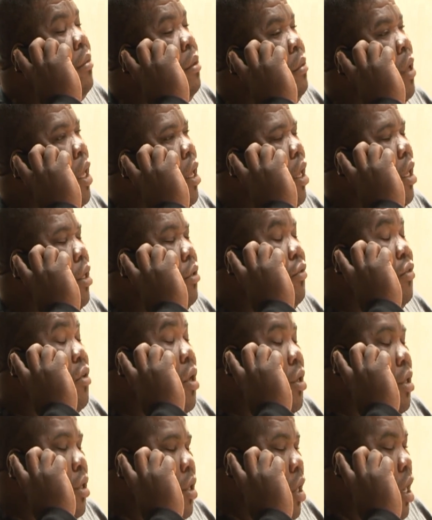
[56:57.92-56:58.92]
Mama,
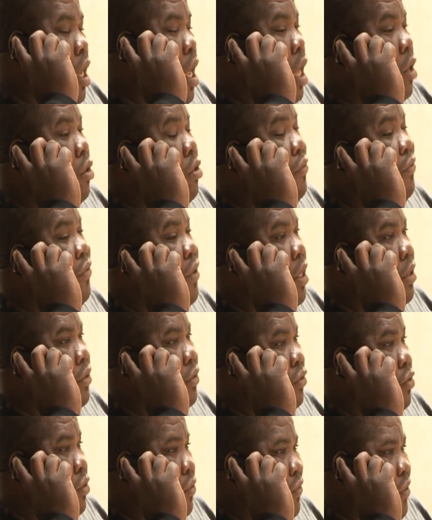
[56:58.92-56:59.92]
sorry, no
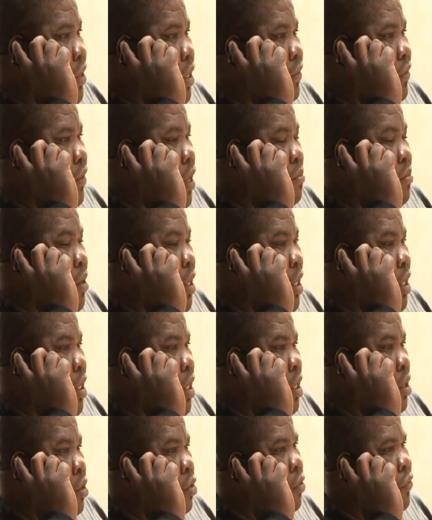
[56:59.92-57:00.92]
vex, I beg
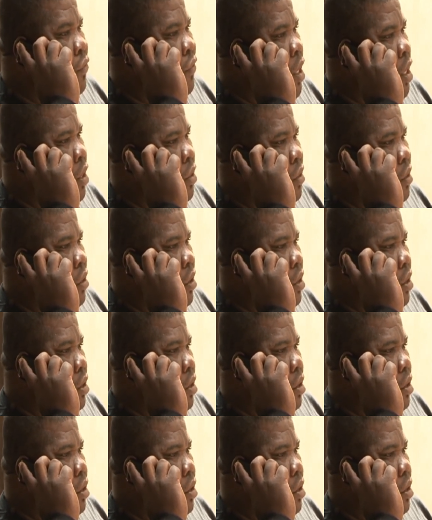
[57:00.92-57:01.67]
you, no vex.